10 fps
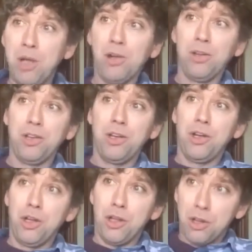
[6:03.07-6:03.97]
build,
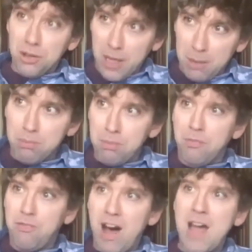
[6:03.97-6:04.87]
like
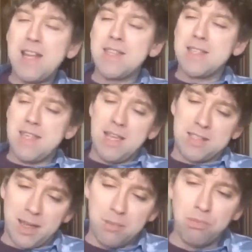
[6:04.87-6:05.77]
find the things
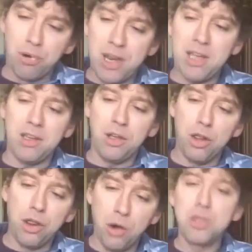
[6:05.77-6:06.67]
that can bring
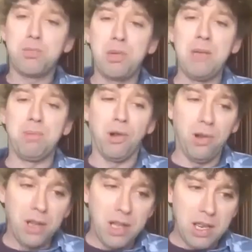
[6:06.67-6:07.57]
those
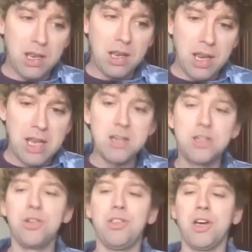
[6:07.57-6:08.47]
people
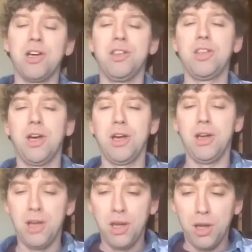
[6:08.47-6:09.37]
into
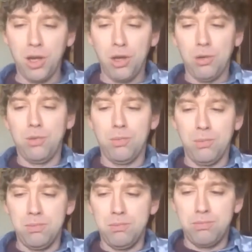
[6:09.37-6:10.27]
the
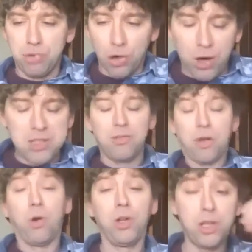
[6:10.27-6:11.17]
progressive
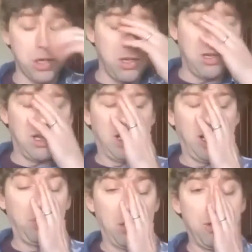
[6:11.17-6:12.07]
coalition and
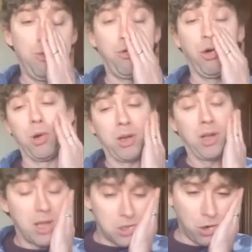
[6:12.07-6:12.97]
help it move forward.
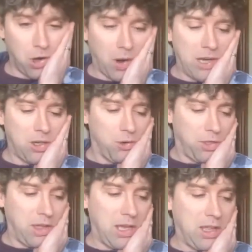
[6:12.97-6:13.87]
So no, I don't
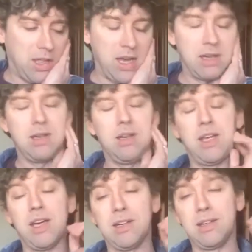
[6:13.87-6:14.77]
think
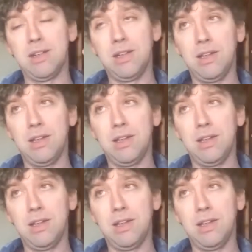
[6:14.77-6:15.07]
that